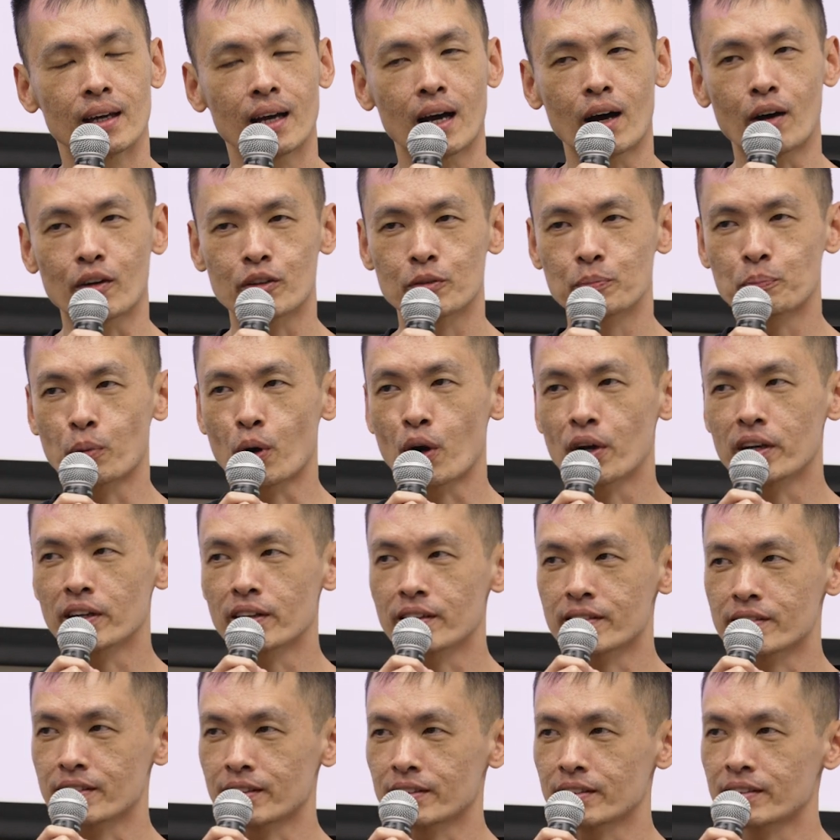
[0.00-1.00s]
I was born in
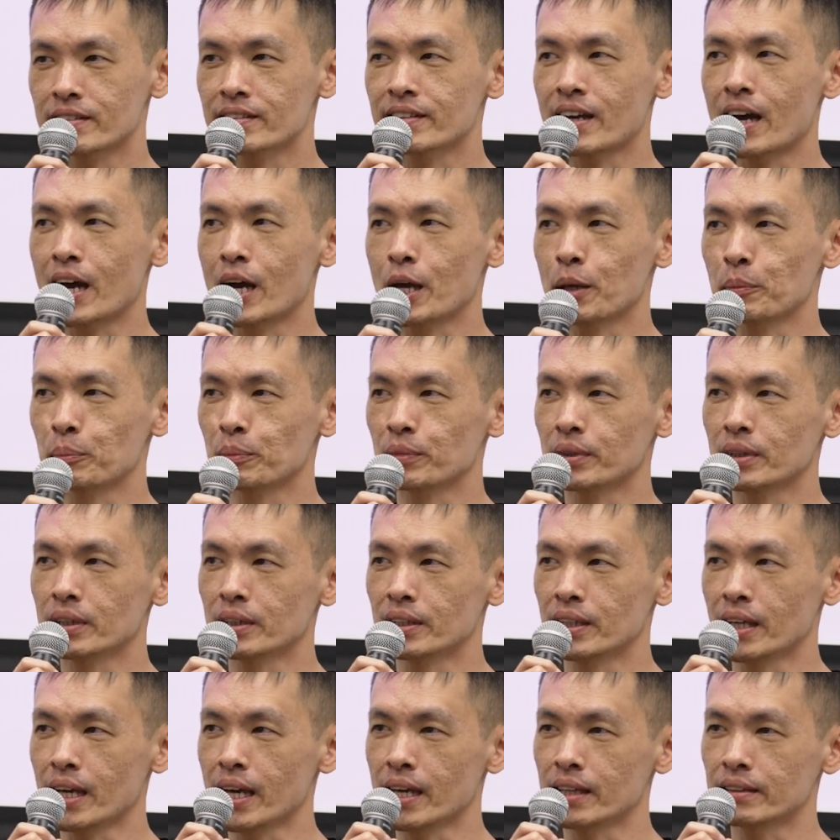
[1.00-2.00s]
a certain time in
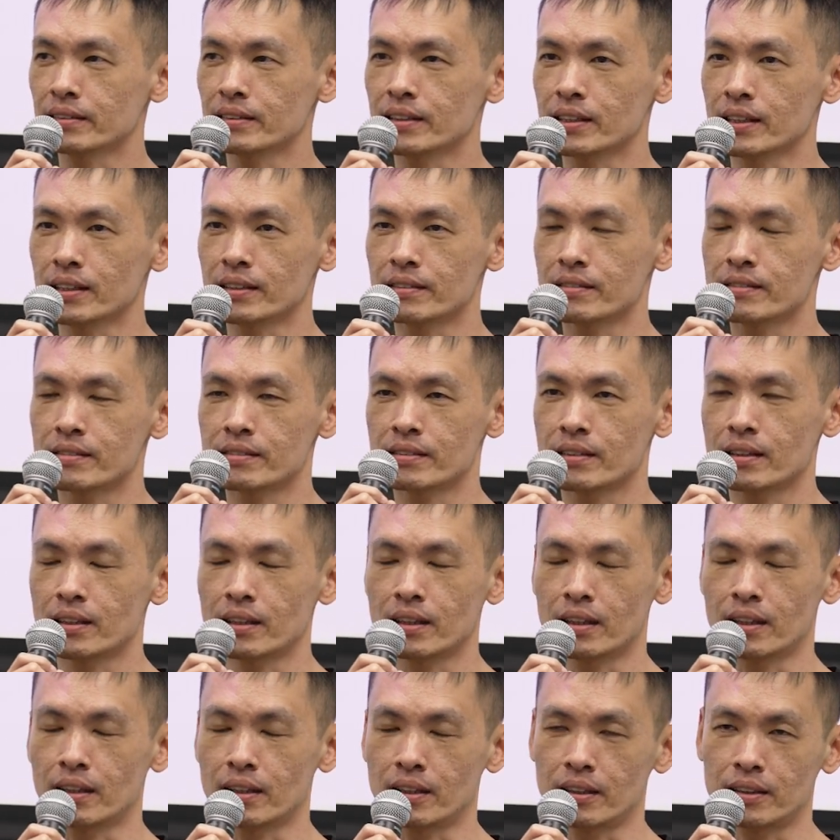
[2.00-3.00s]
the 80s.
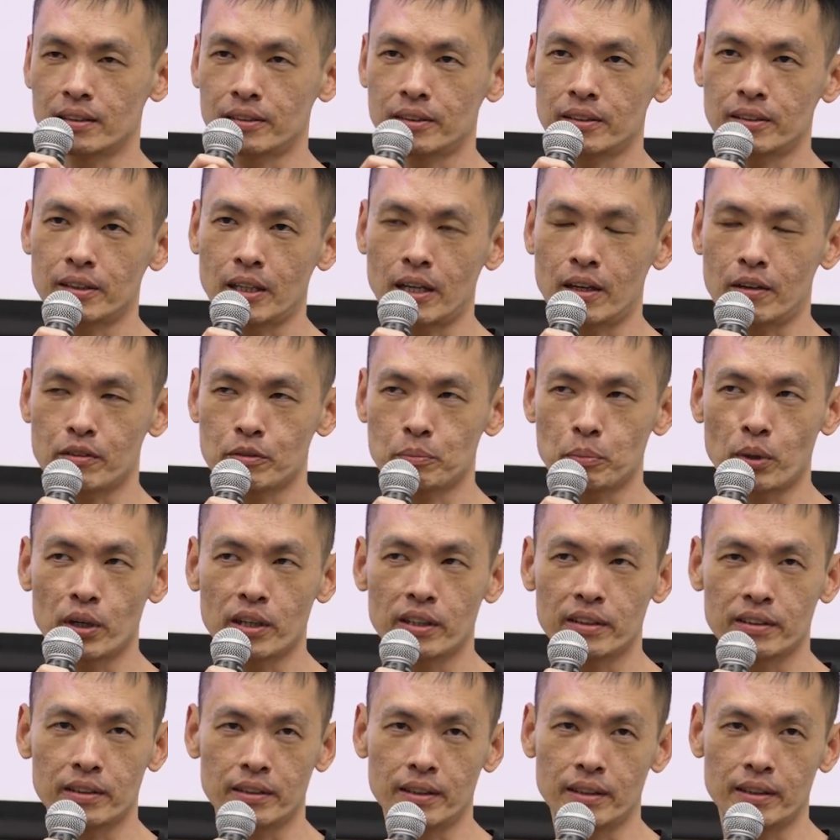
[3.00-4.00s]
I was born
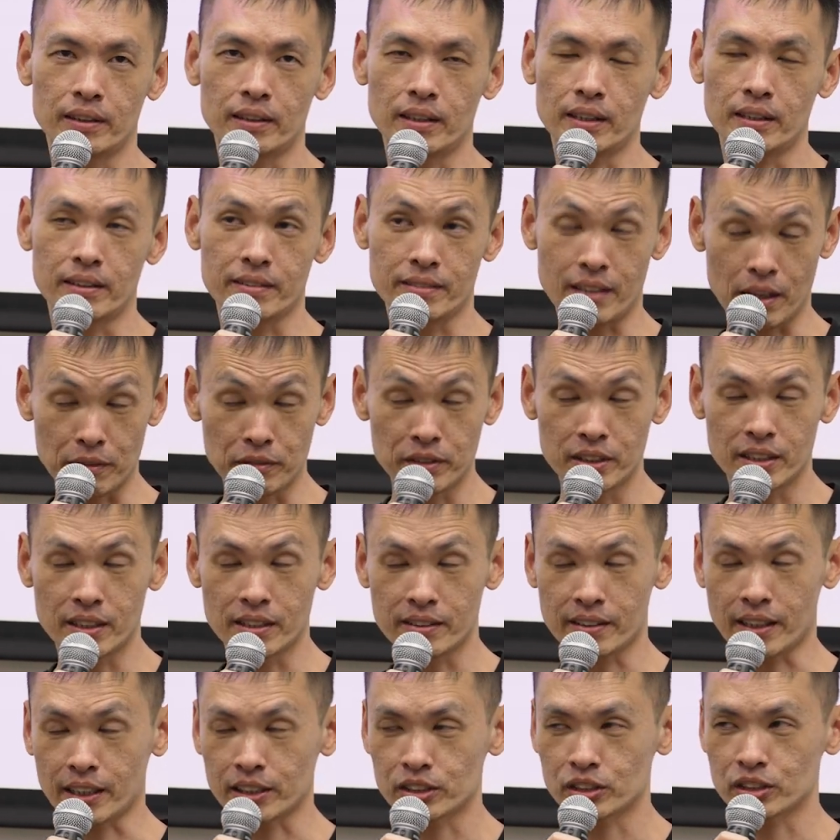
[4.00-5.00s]
in the
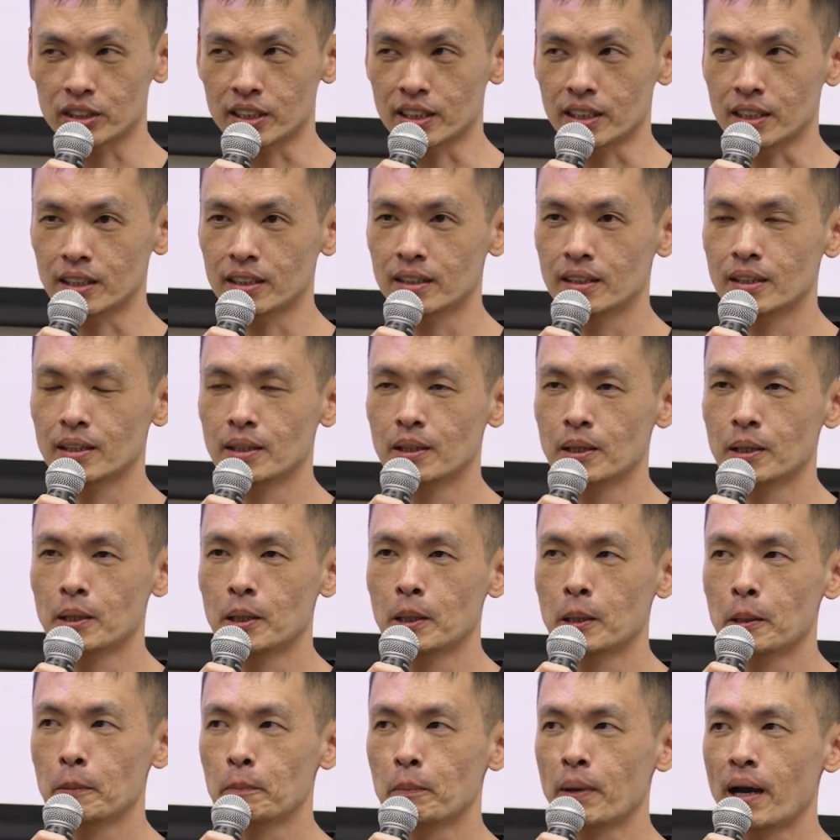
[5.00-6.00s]
70s actually.
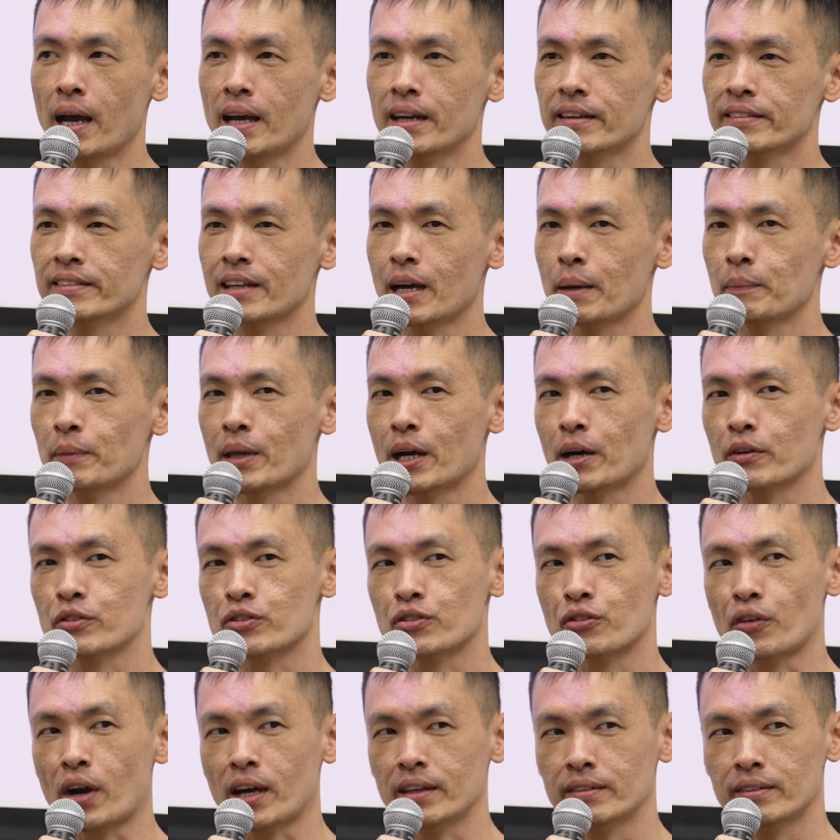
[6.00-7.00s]
But at the time that I was
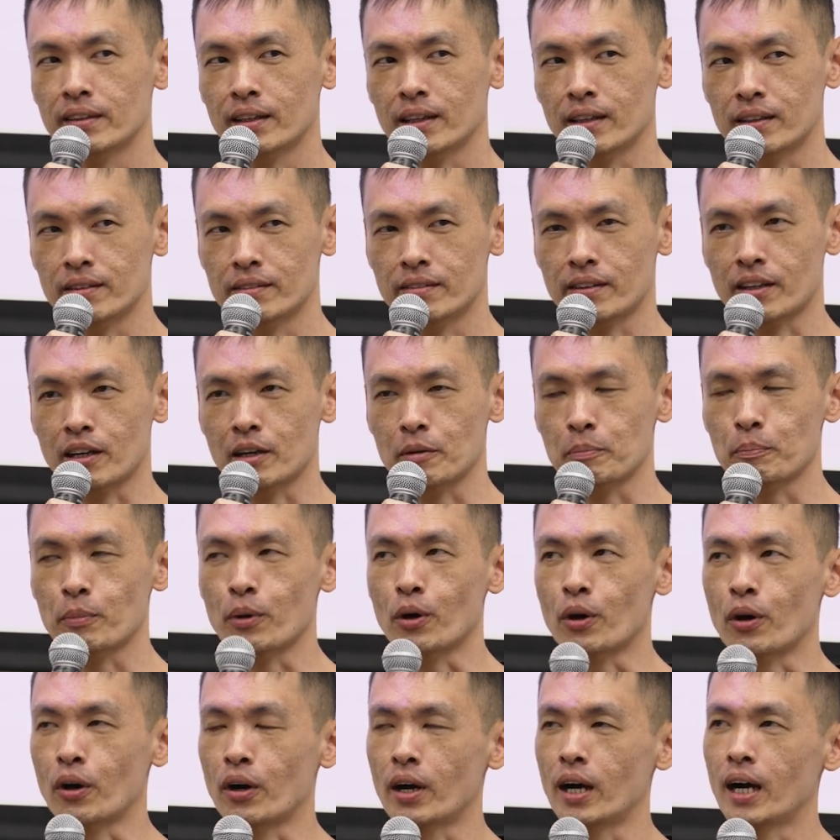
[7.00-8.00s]
writing in
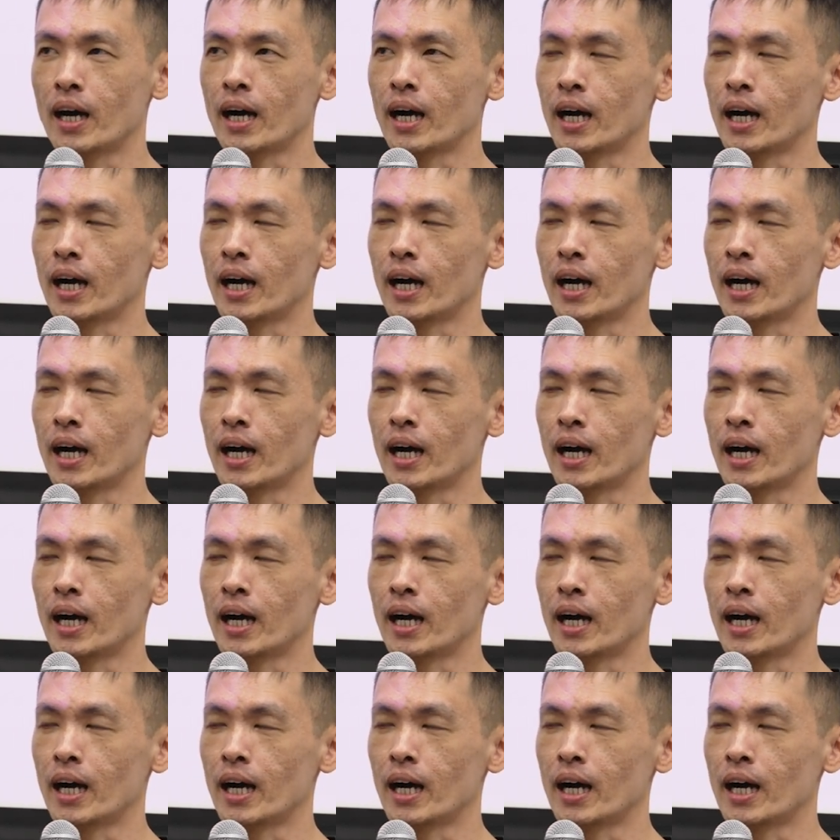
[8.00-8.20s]
Singapore,